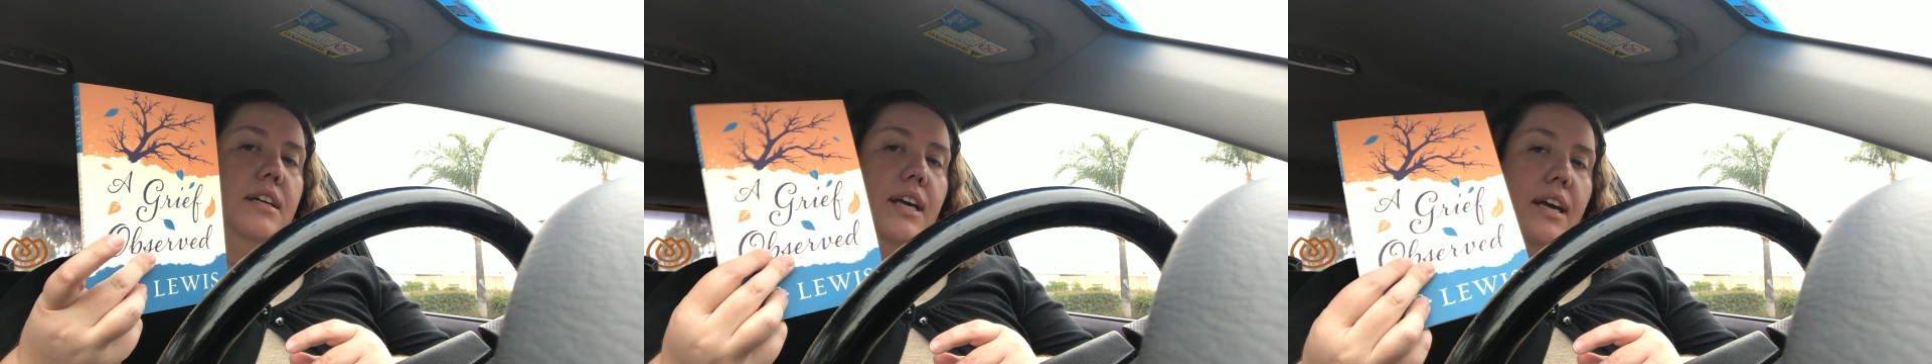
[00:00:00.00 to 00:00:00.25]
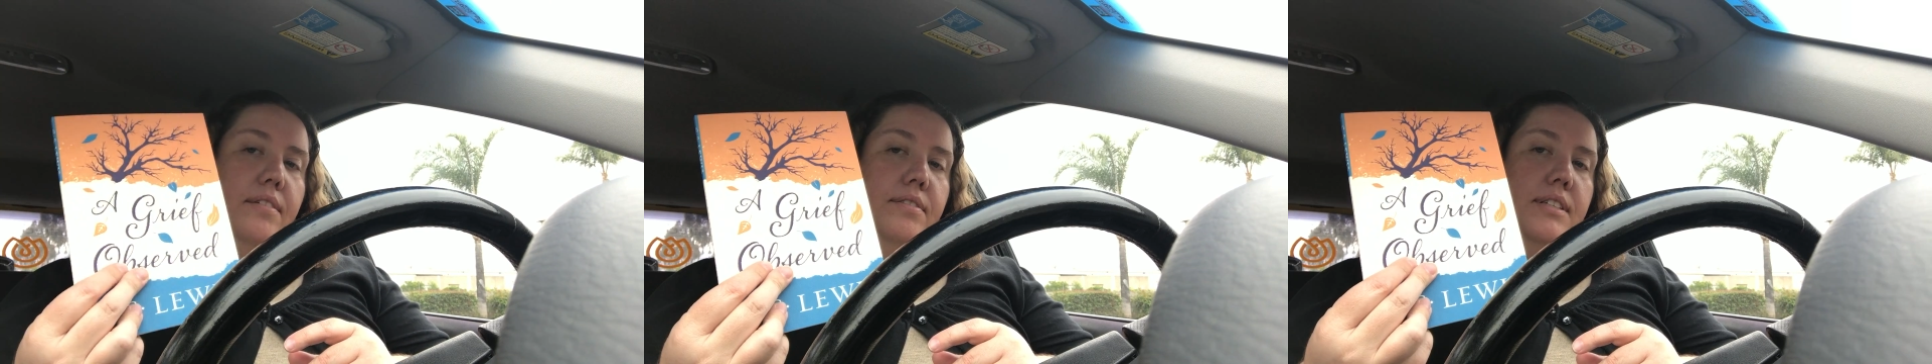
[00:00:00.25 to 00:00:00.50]

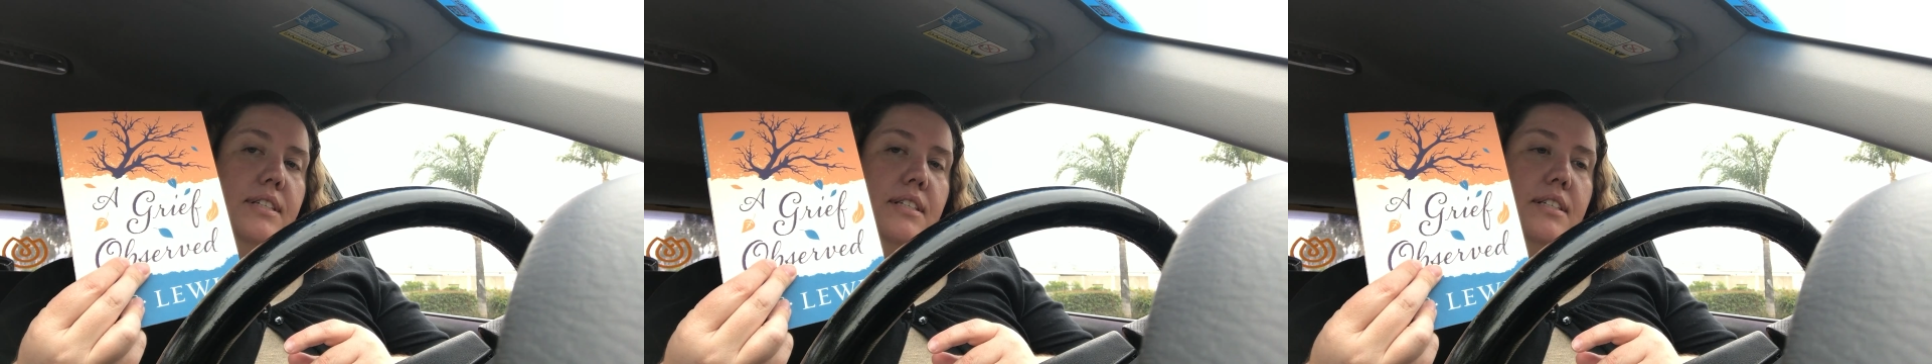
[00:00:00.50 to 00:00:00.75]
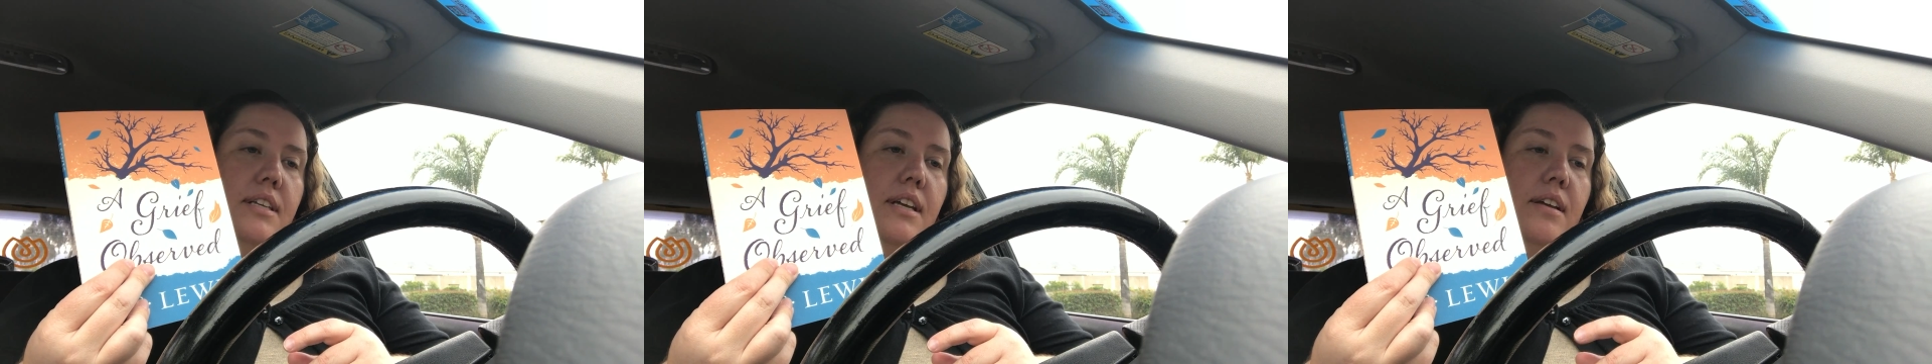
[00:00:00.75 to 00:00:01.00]

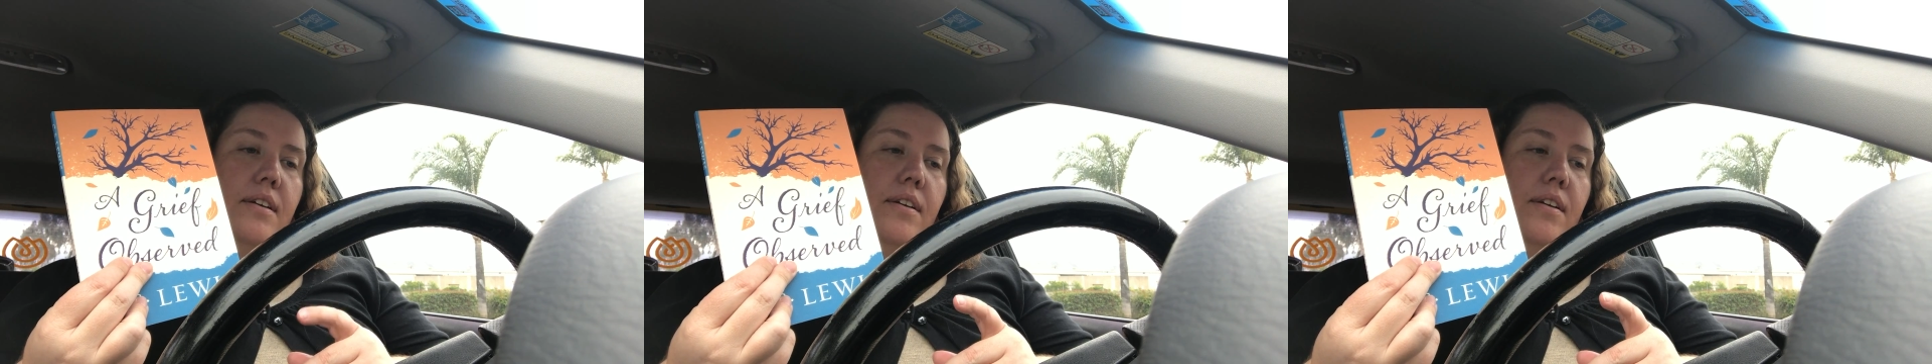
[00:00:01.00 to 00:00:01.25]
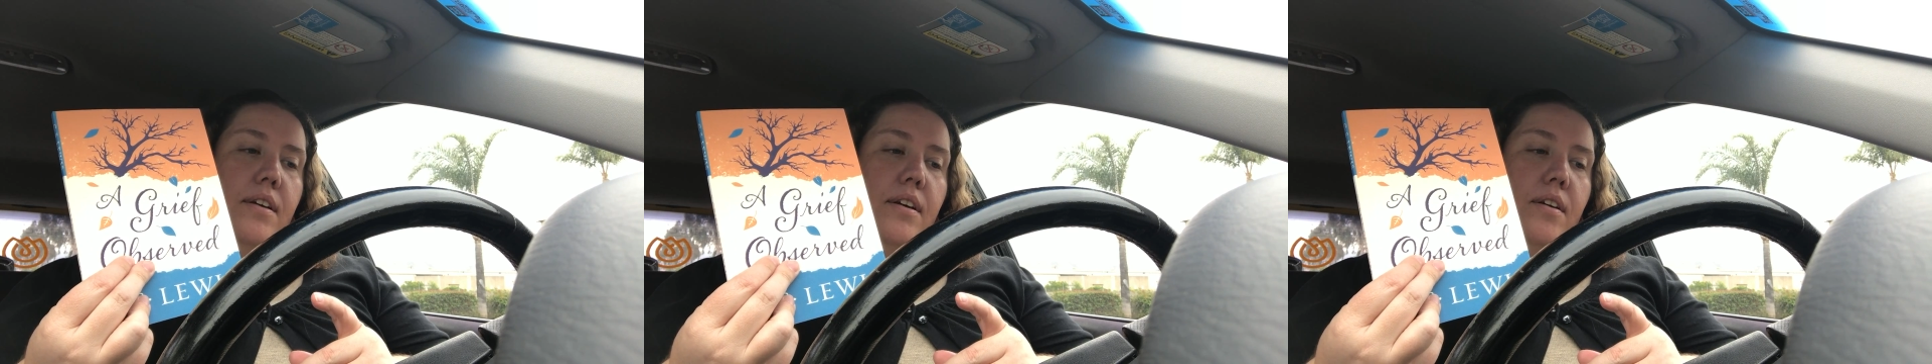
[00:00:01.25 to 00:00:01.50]
gifts,
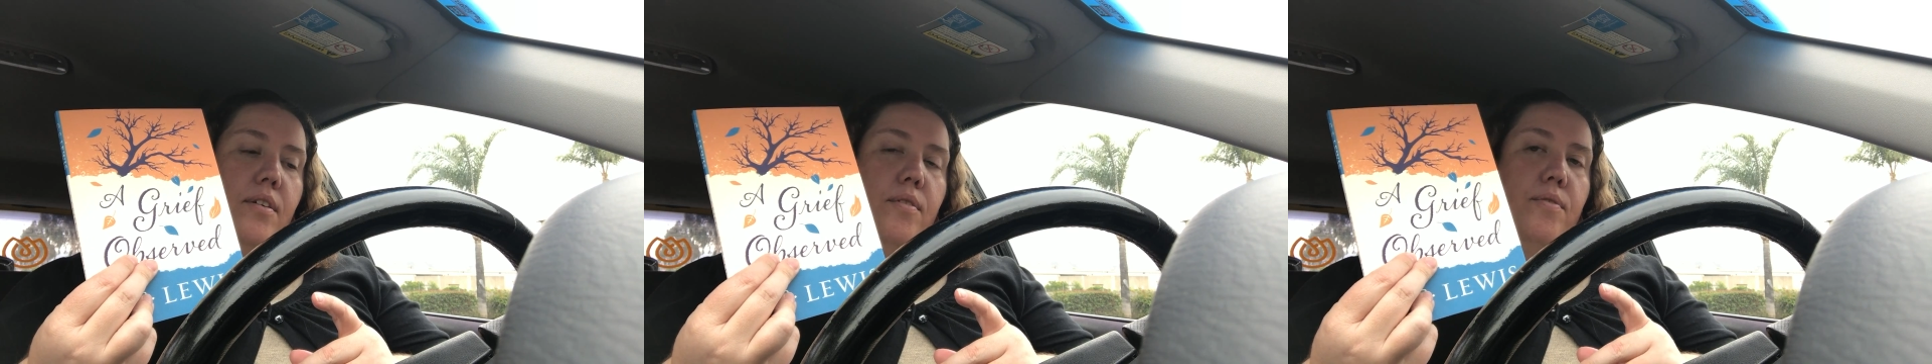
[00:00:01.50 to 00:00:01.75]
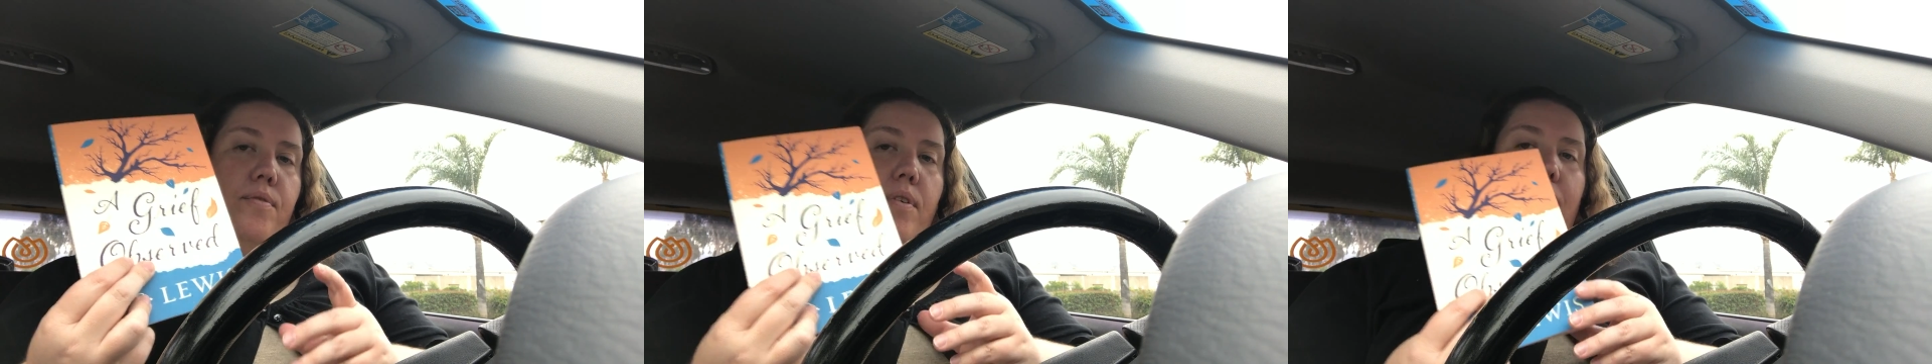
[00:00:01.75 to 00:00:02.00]

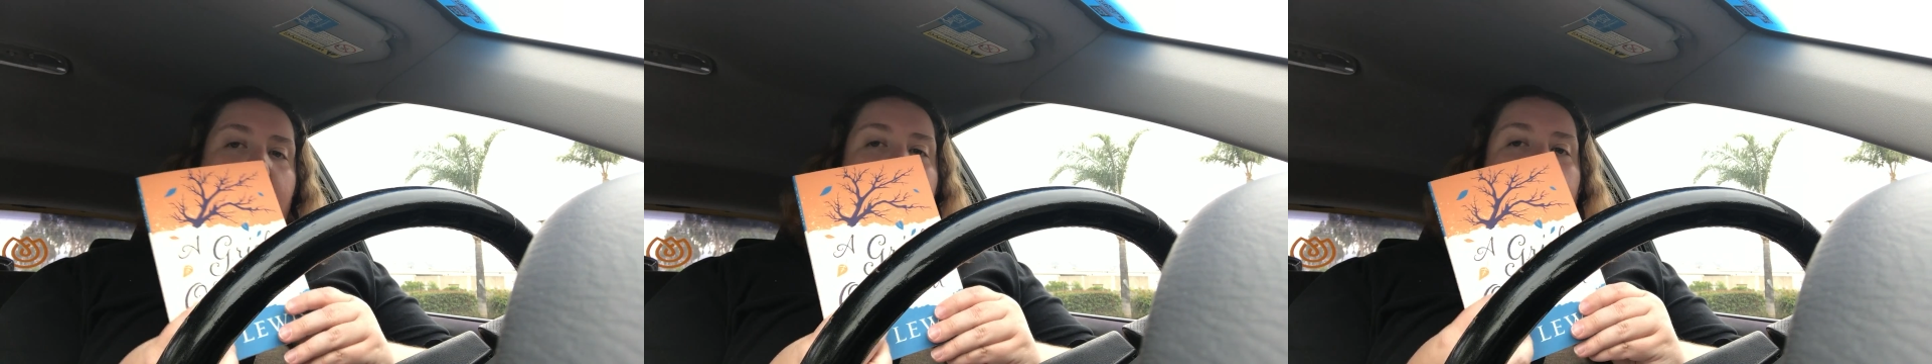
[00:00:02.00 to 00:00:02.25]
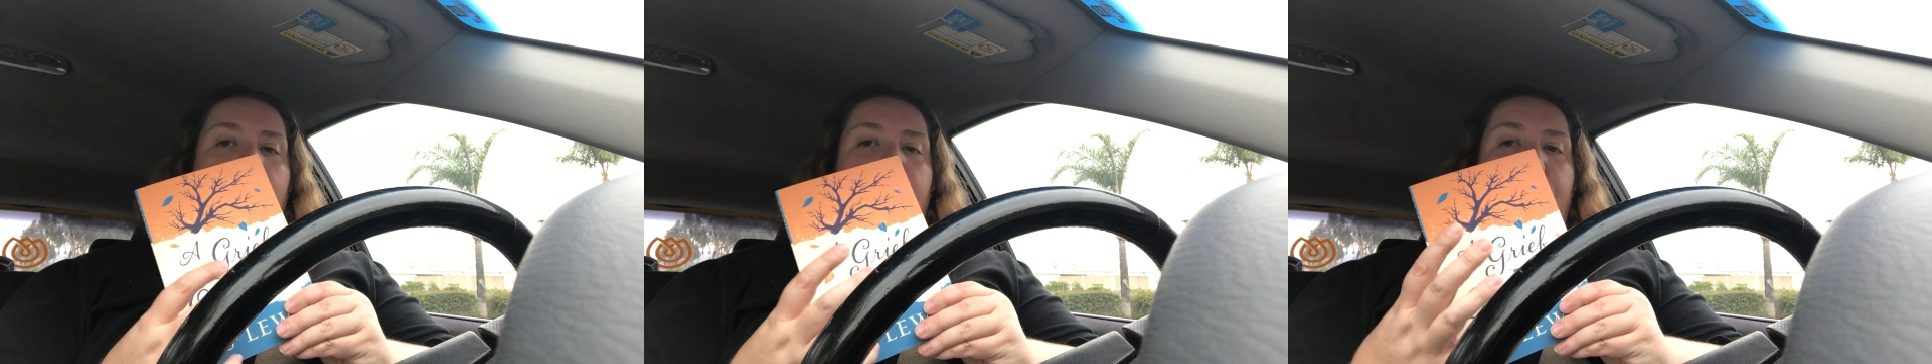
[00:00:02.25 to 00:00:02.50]

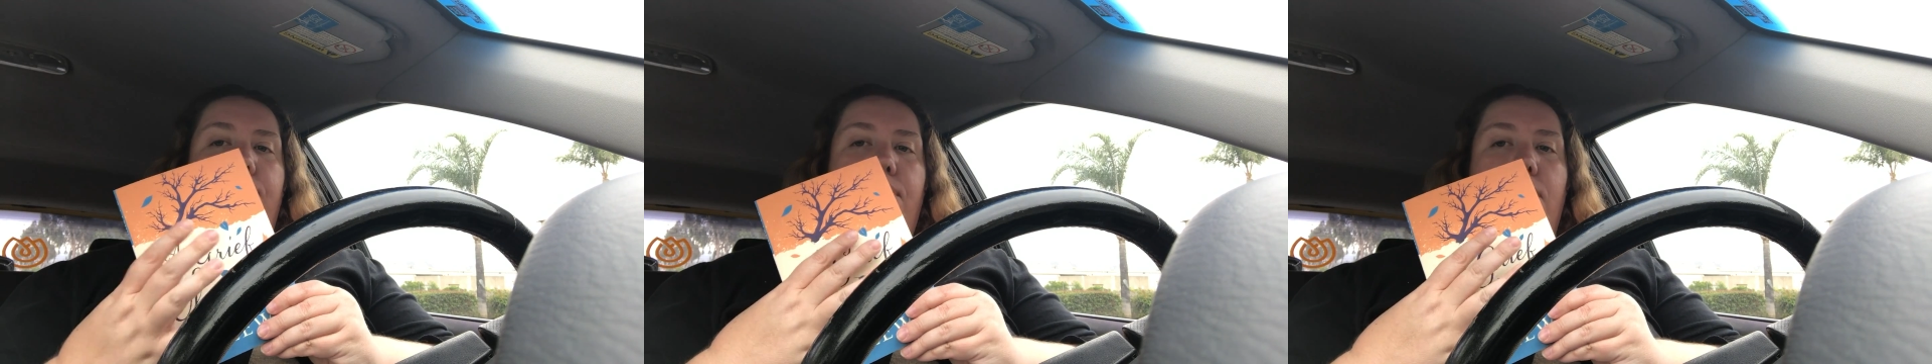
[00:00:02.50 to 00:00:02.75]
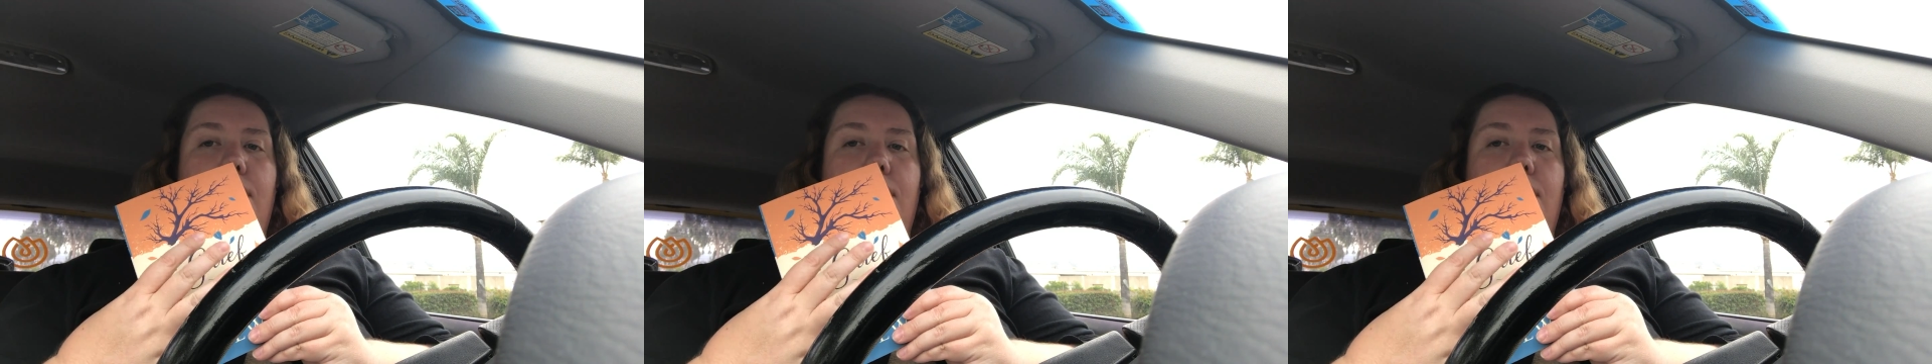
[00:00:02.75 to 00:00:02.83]
like for